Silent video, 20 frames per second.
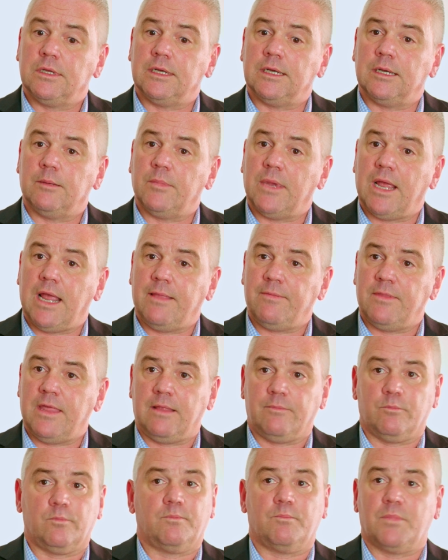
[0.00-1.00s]
and
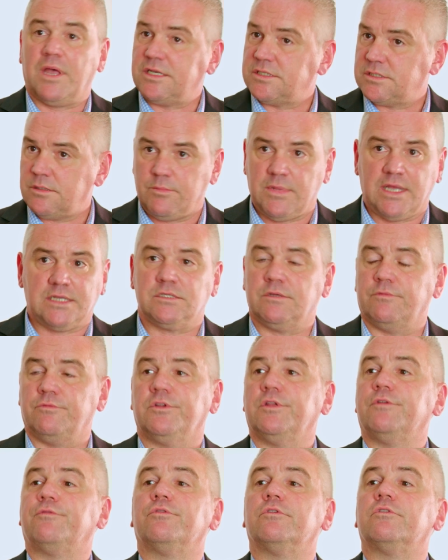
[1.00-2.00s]
that makes a
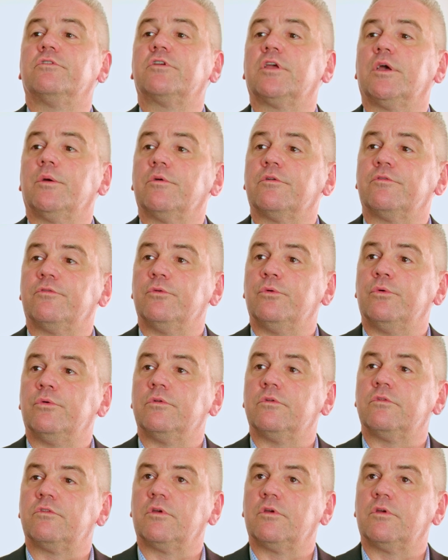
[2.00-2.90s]
massive difference going forward.